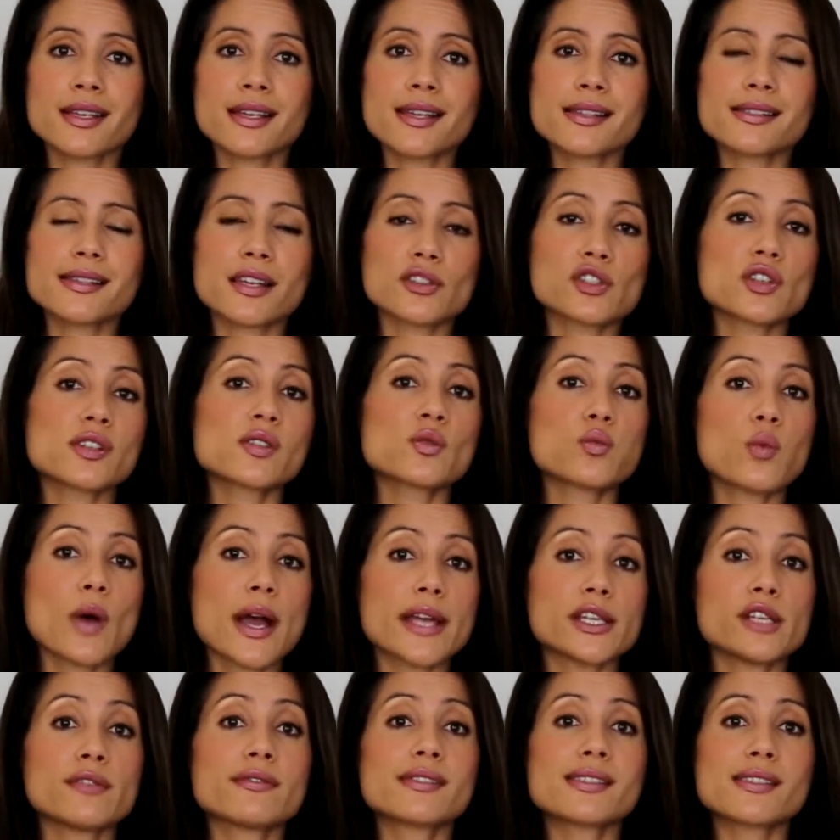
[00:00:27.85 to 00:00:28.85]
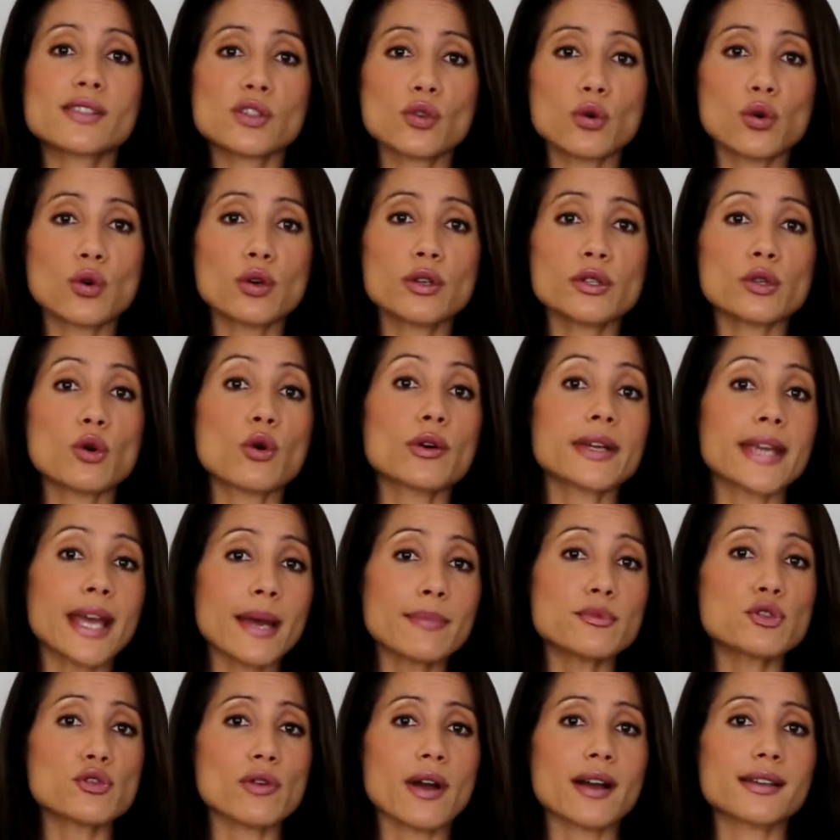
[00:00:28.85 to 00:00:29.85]
such as where you've stored or
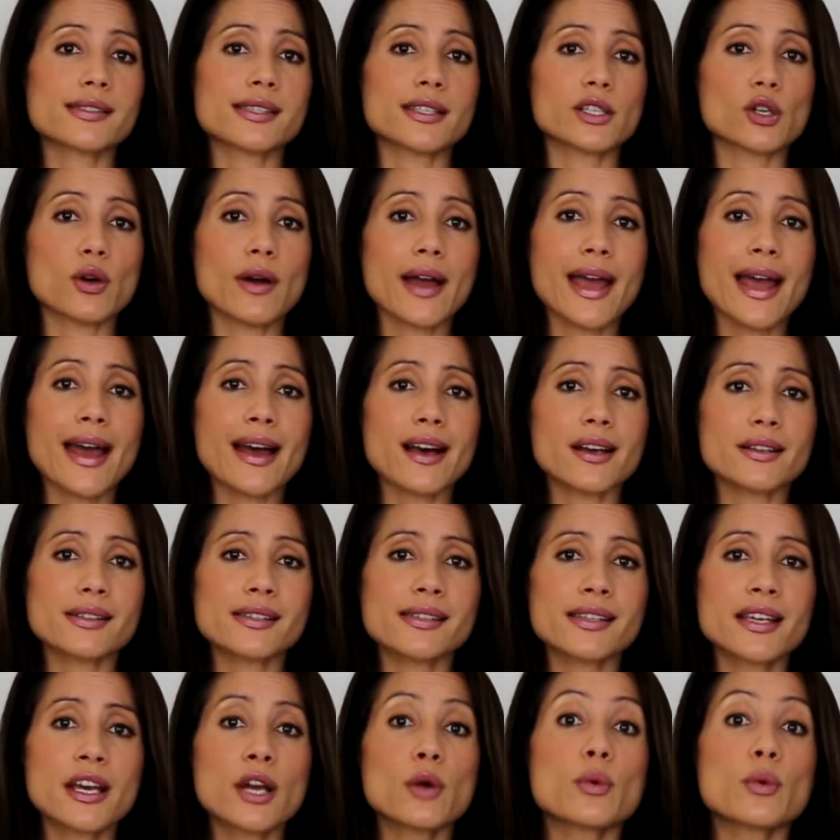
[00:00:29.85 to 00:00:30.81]
kept drugs at your house,